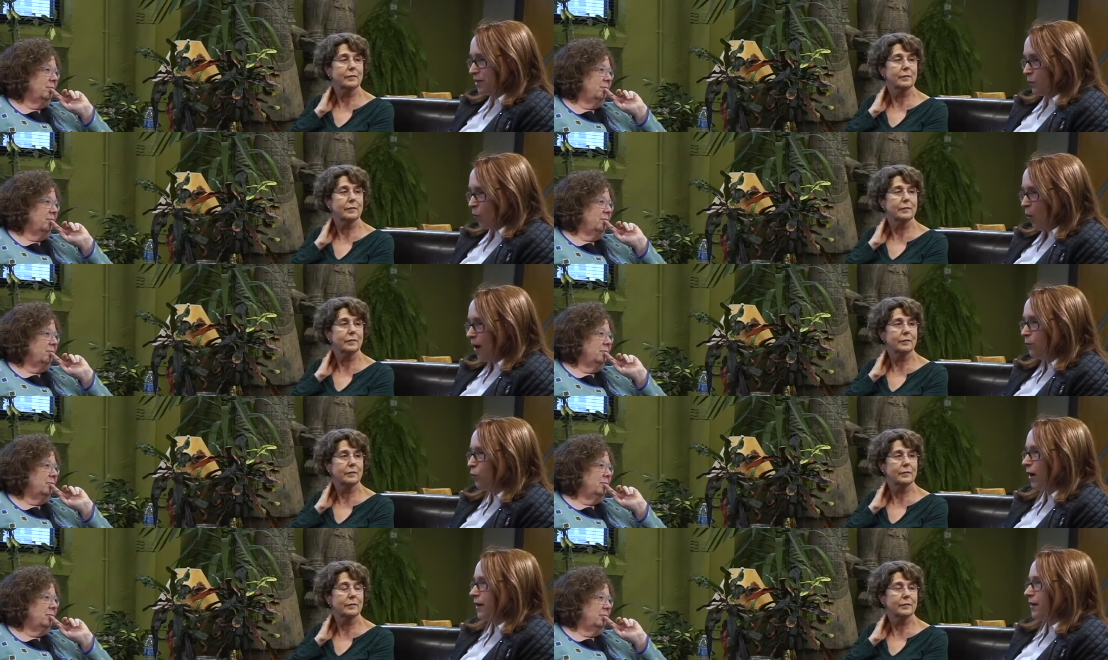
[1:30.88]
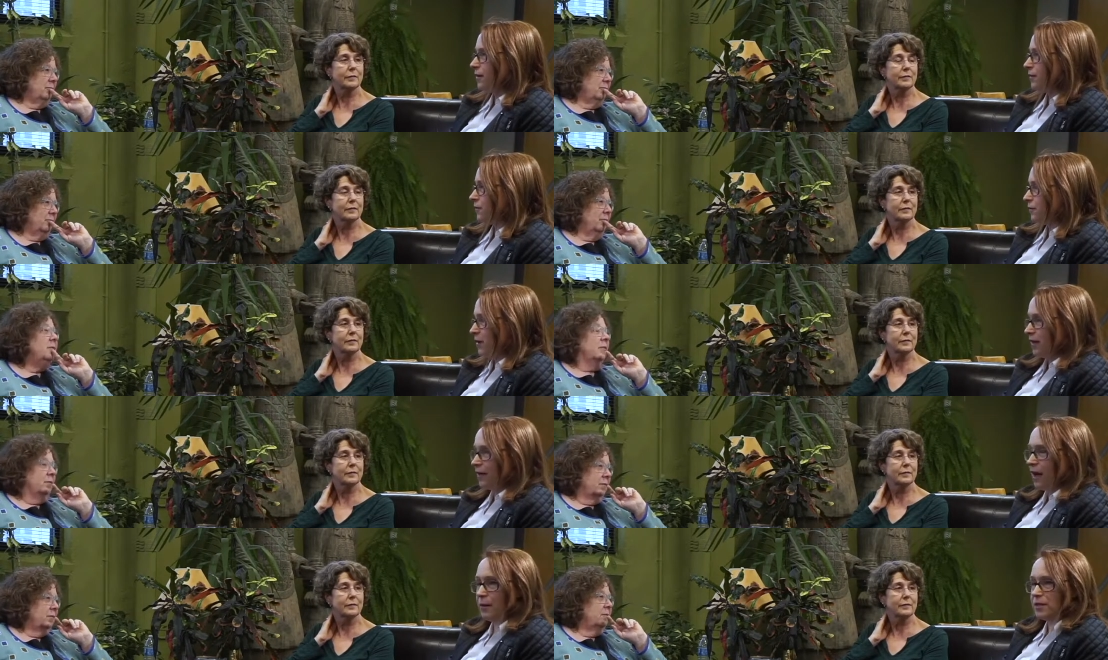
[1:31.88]
Speaker 1: just one way of
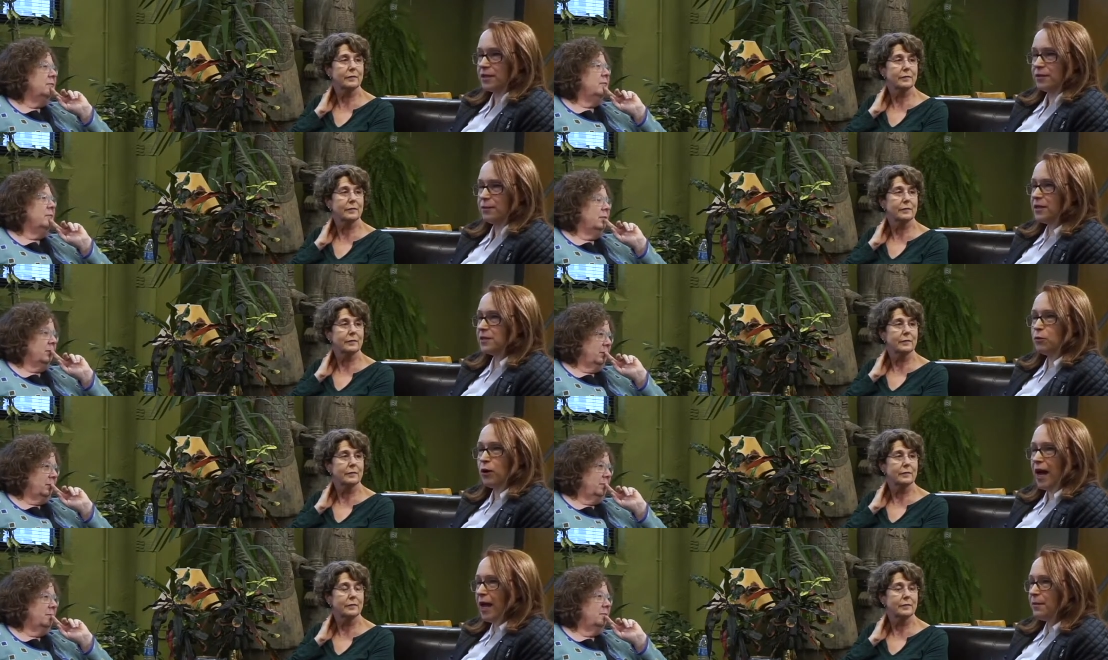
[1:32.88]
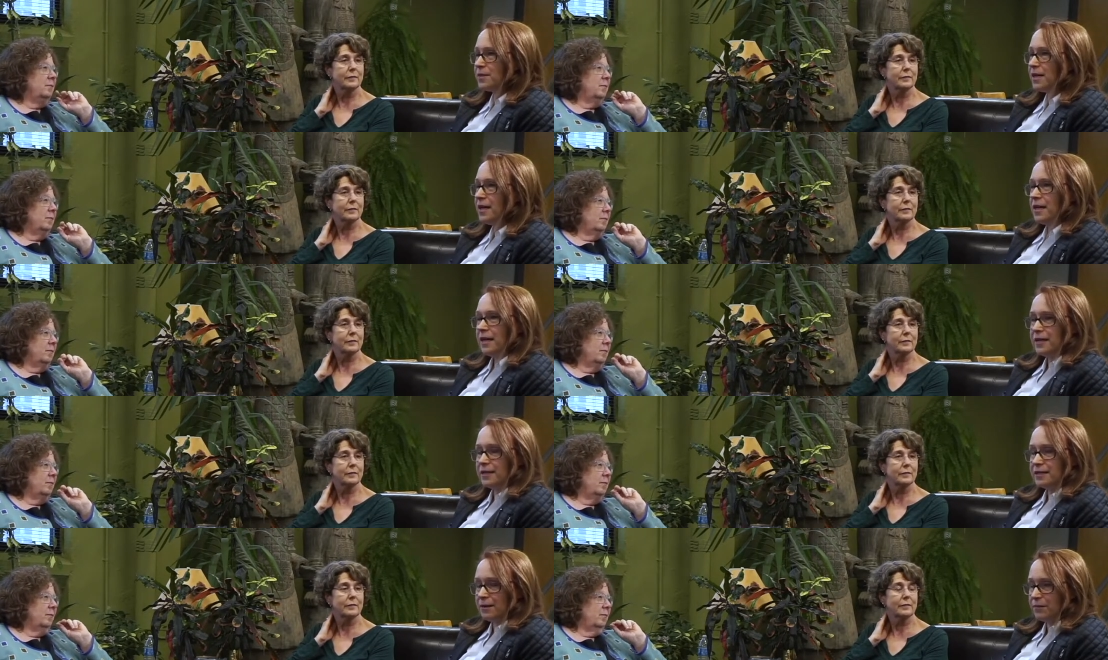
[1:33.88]
making commentary, because perhaps it
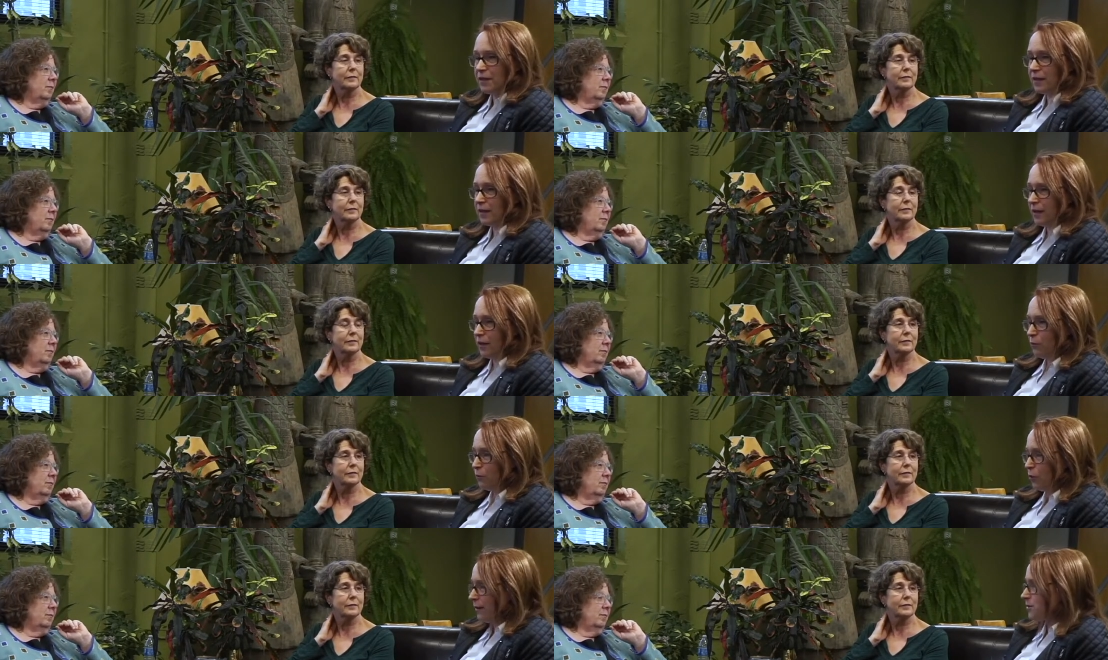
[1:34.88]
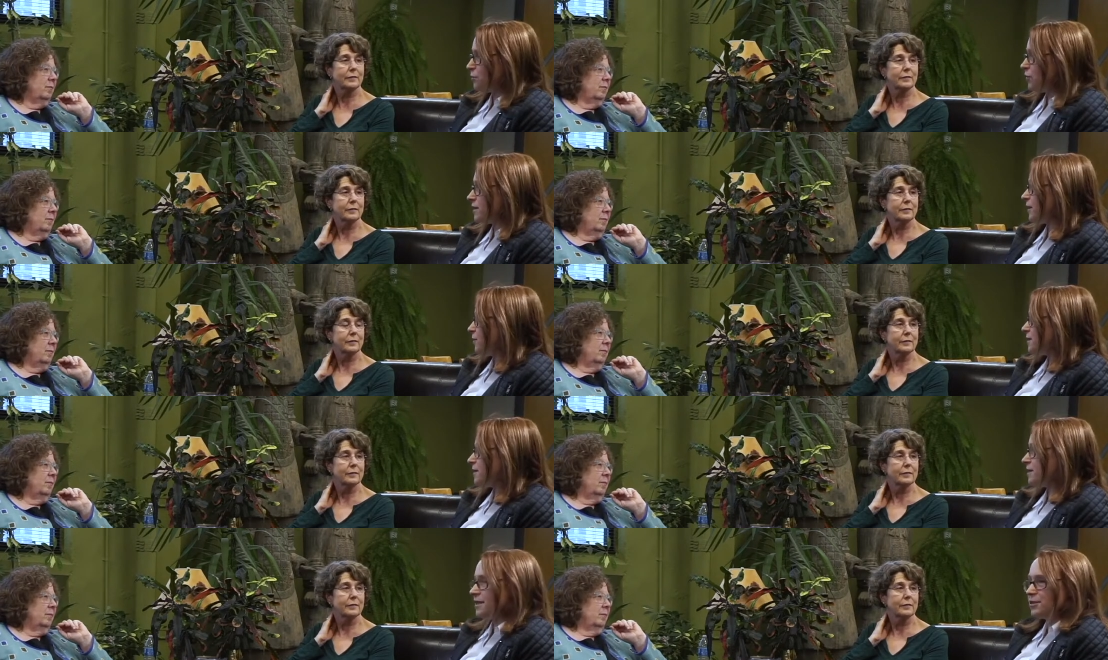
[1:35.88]
is something, you know, perhaps you want to go
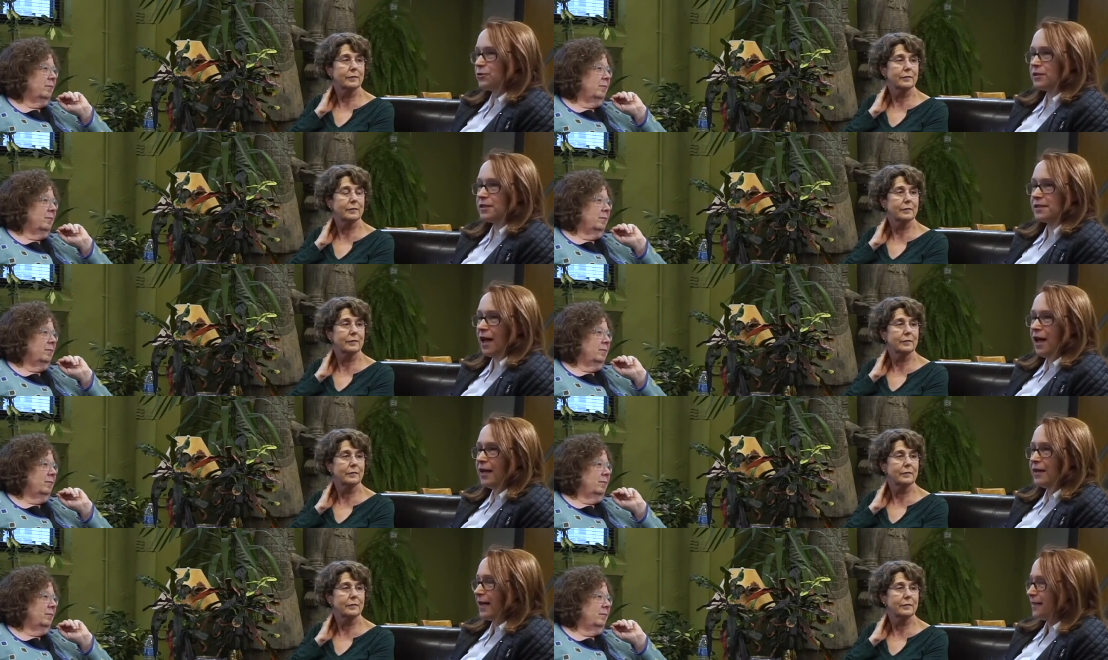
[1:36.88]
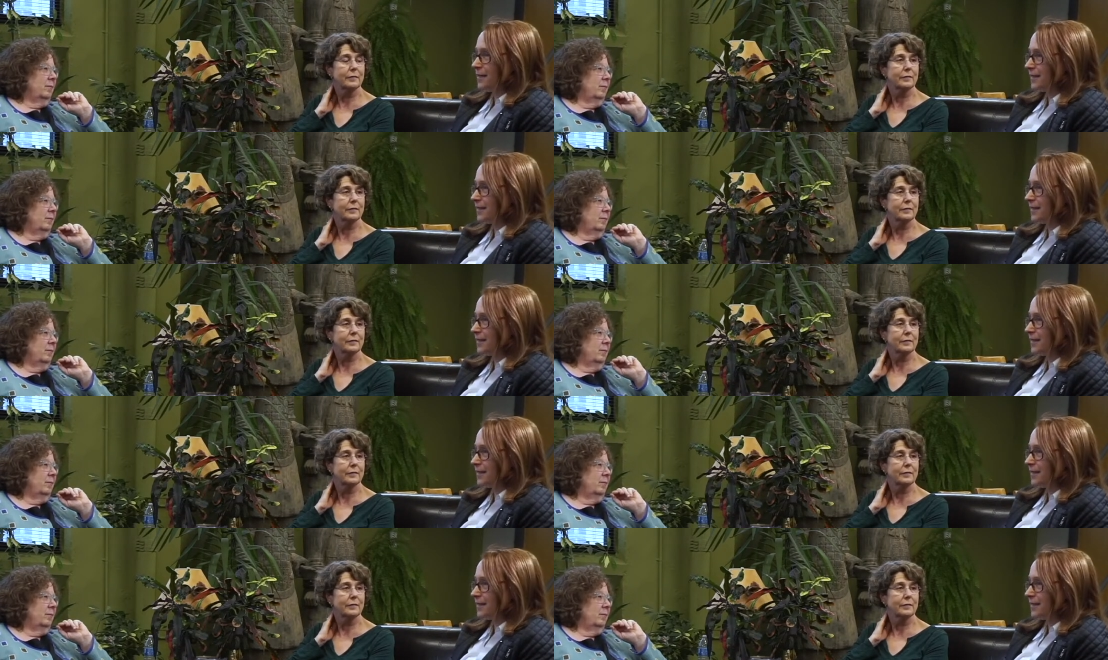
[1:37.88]
into industrial design and